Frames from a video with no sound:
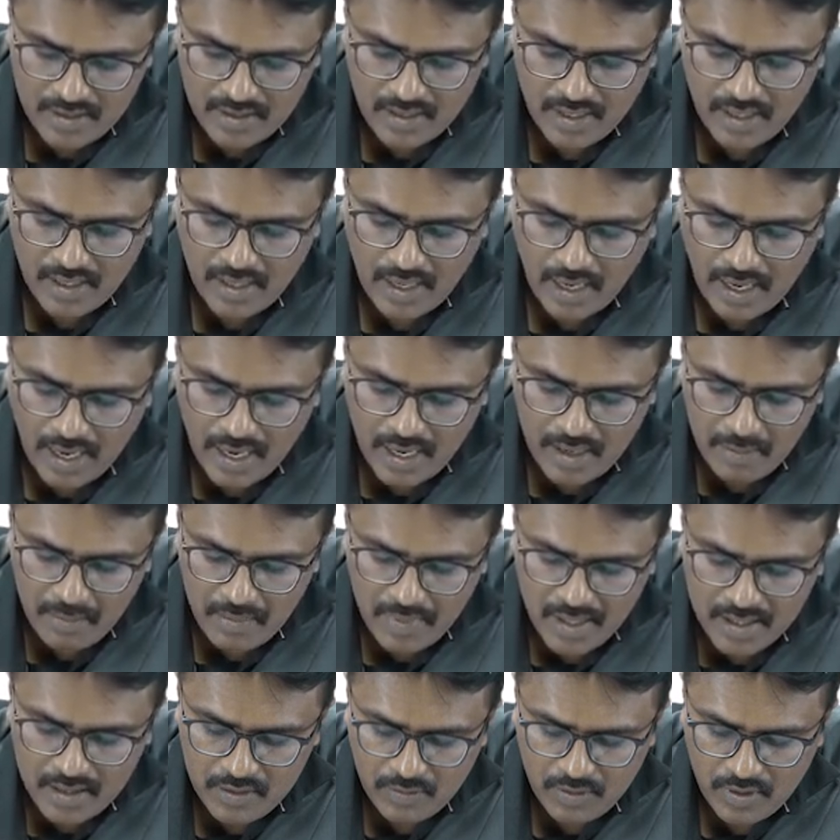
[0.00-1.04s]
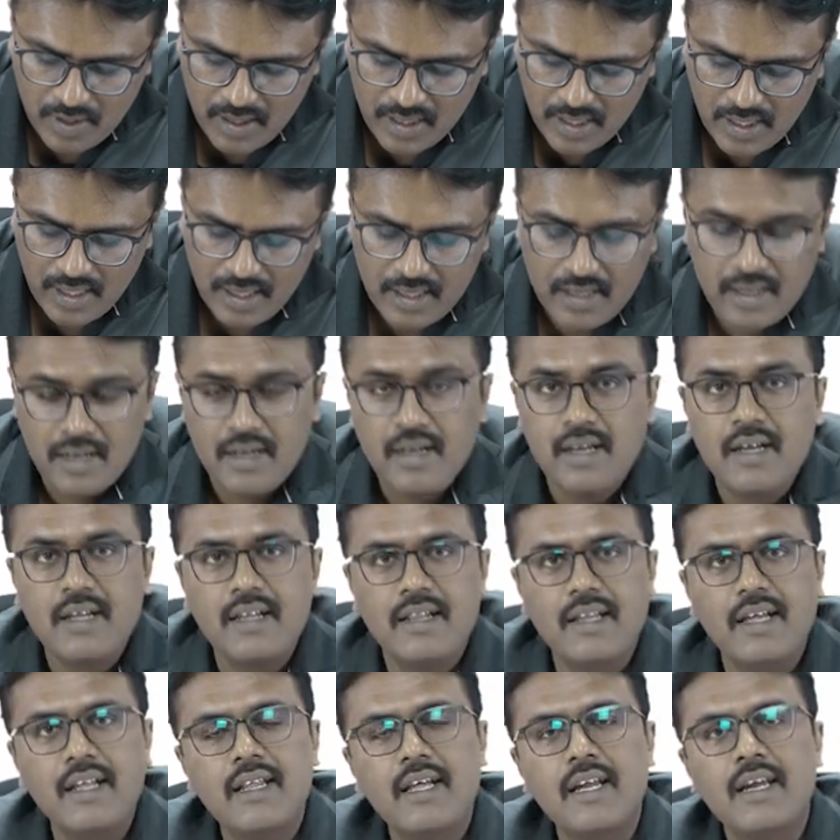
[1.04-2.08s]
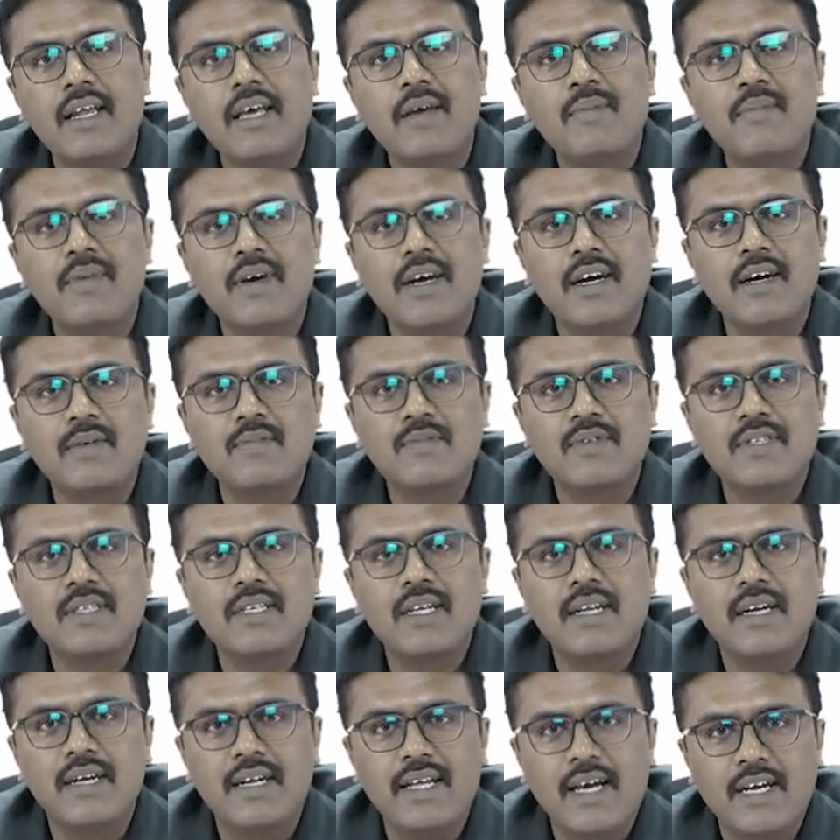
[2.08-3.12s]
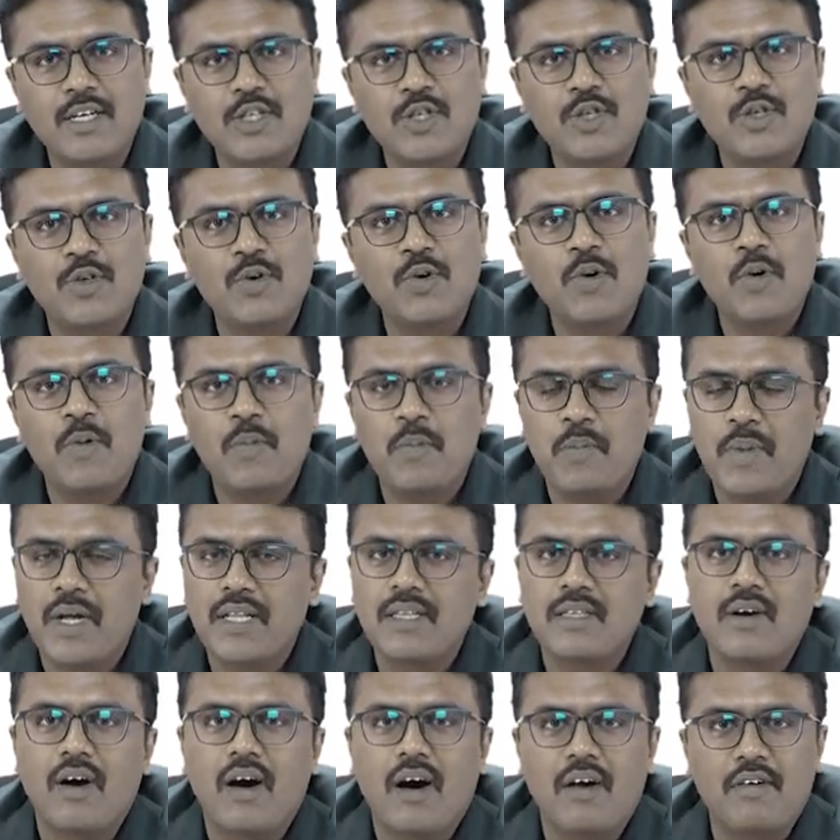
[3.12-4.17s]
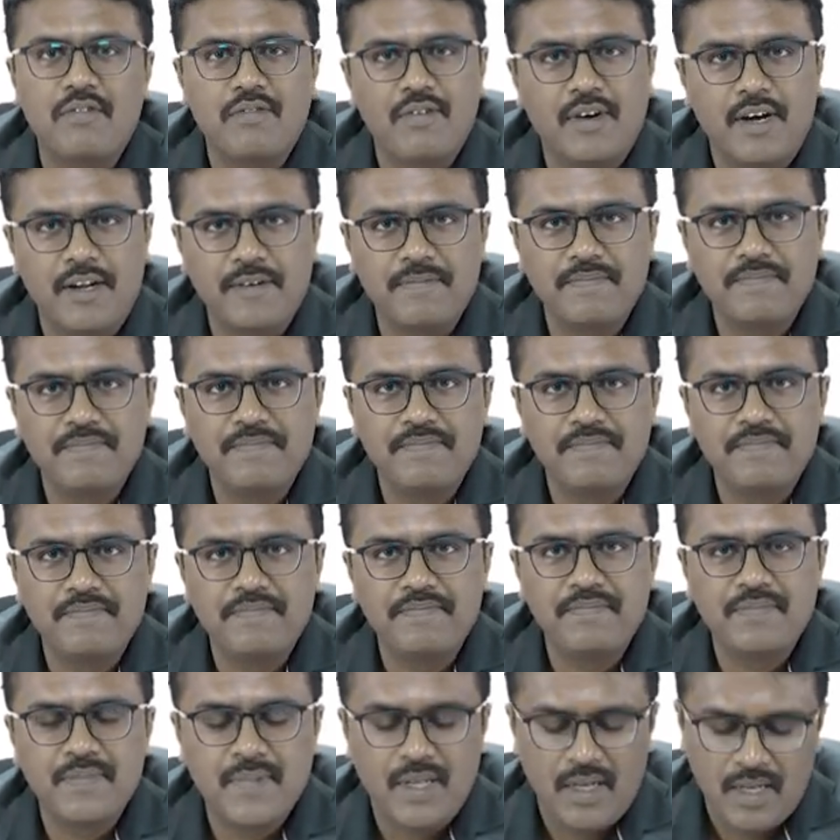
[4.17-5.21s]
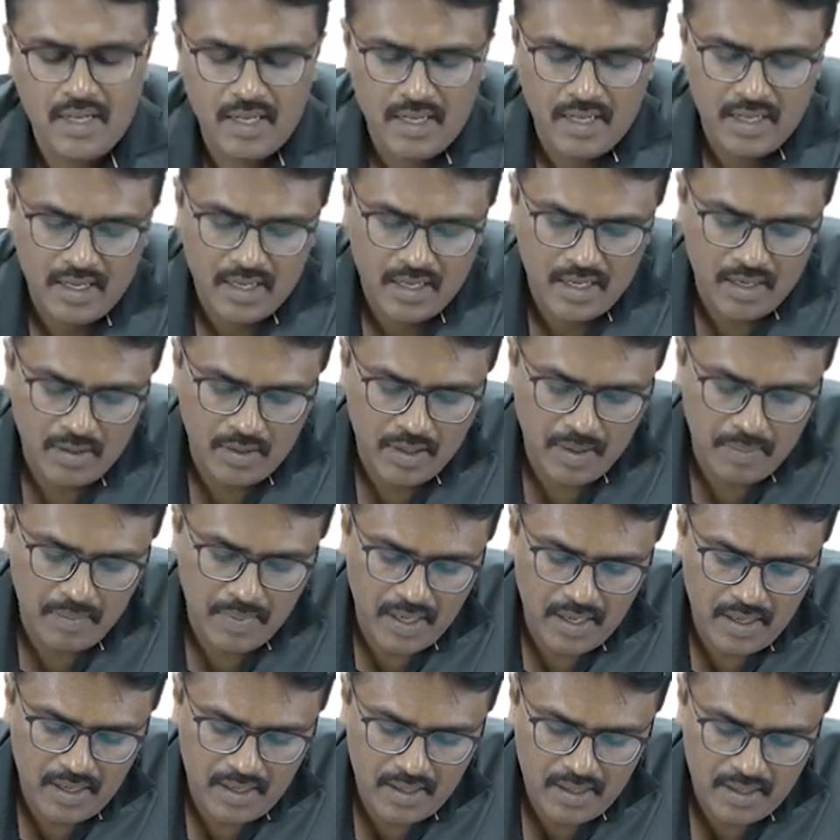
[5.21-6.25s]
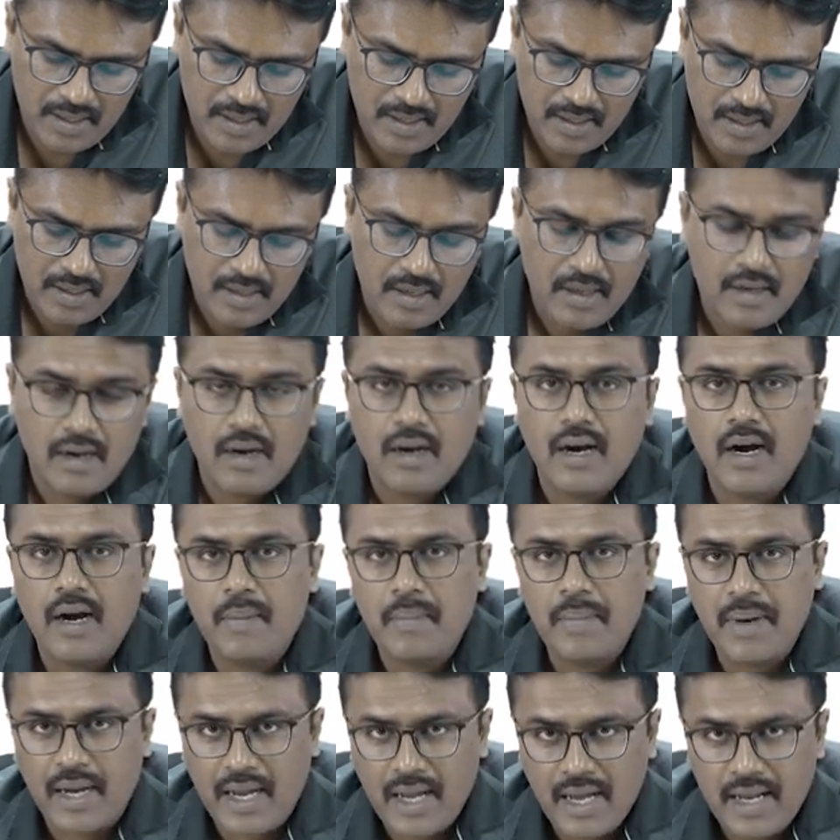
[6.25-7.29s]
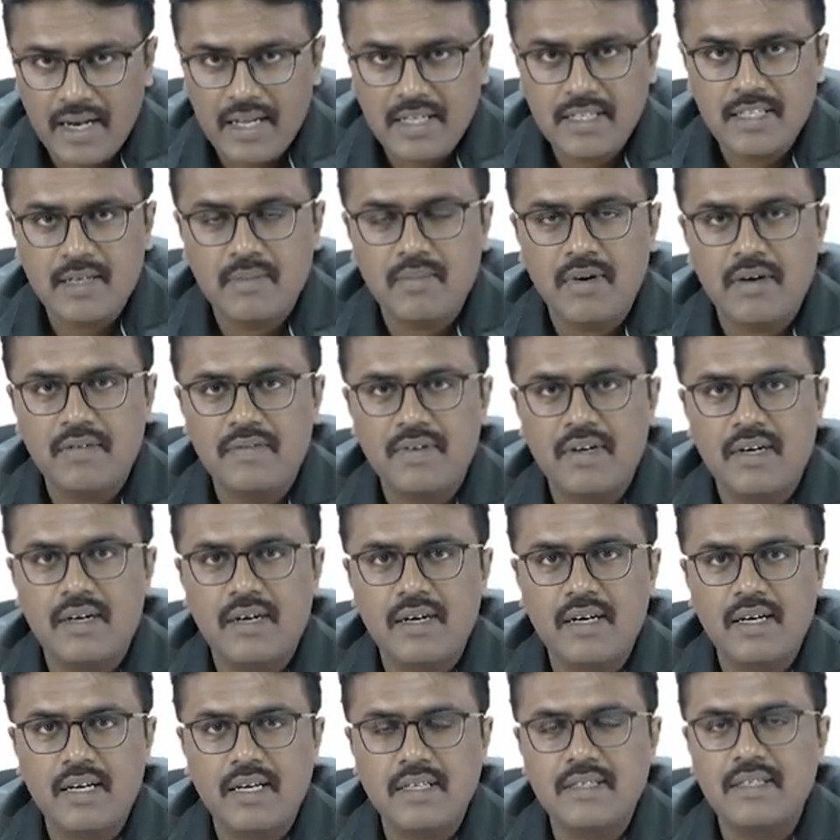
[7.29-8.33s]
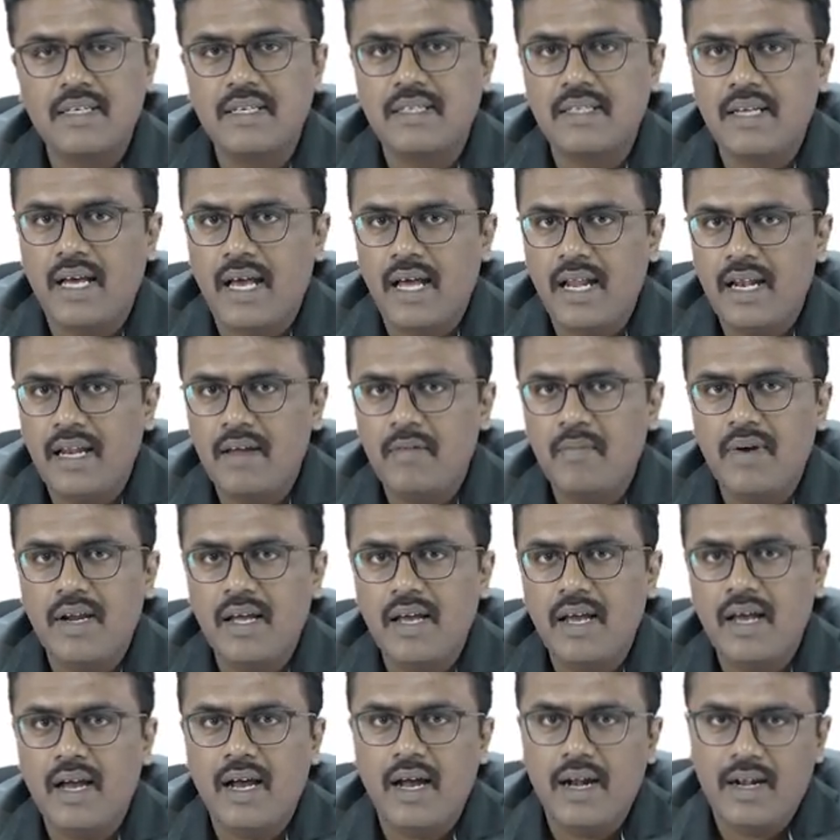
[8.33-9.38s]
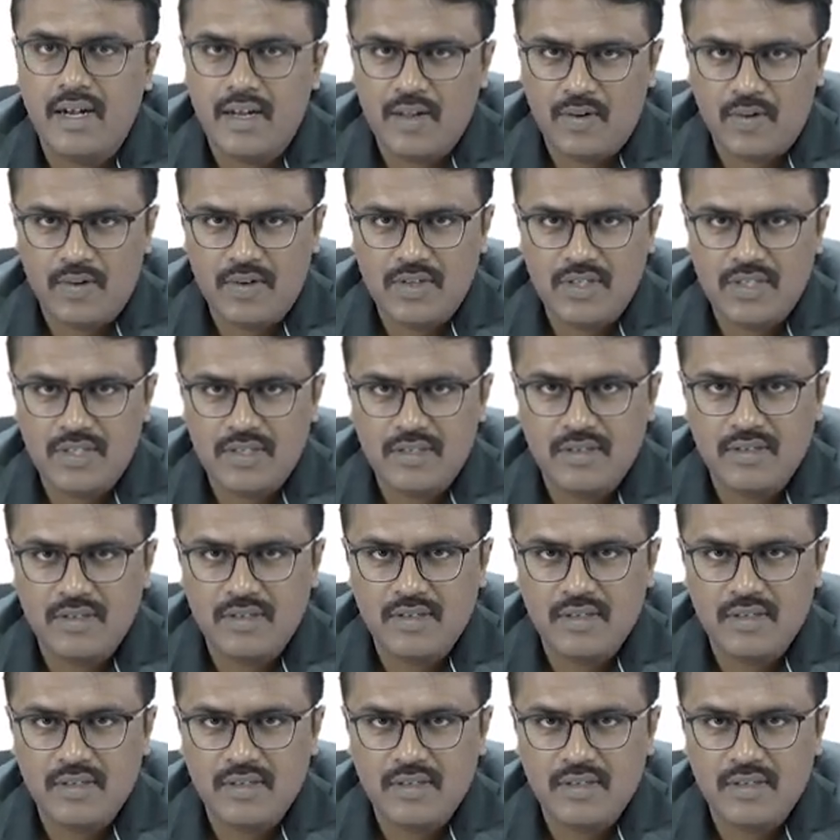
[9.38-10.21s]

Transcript: and add meth for that, then the name becomes dextromethorphan. Now, the main mechanism of the drug is it's NMDA antagonist.